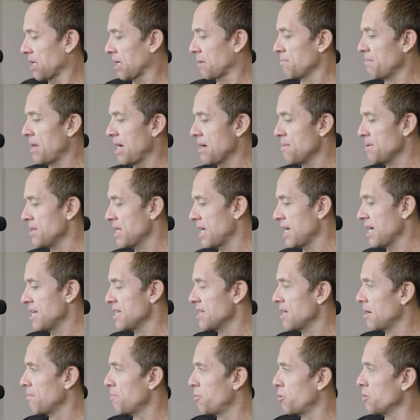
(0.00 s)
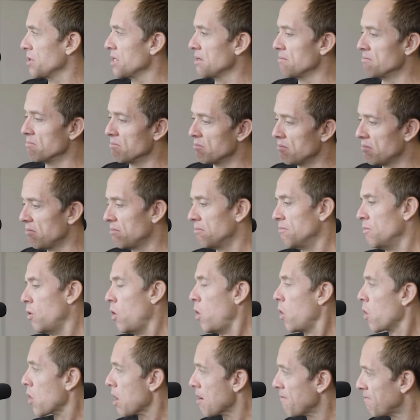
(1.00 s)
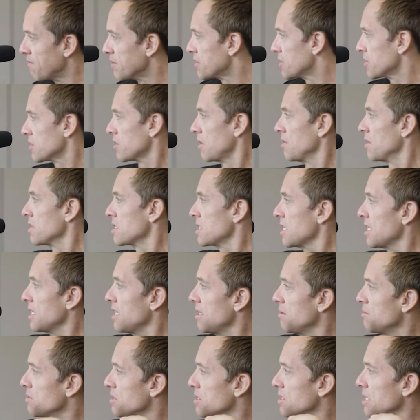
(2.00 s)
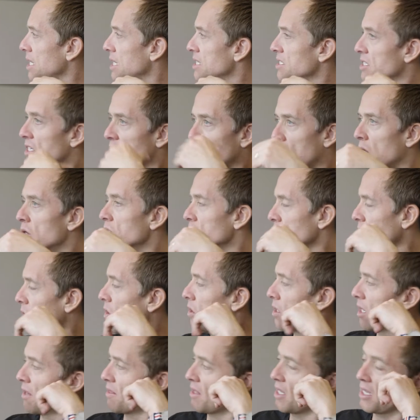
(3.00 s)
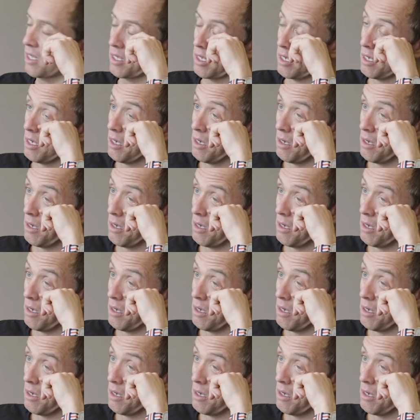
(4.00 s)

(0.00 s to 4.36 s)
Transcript: maybe they end up putting more emphasis on the teams as it goes on. I think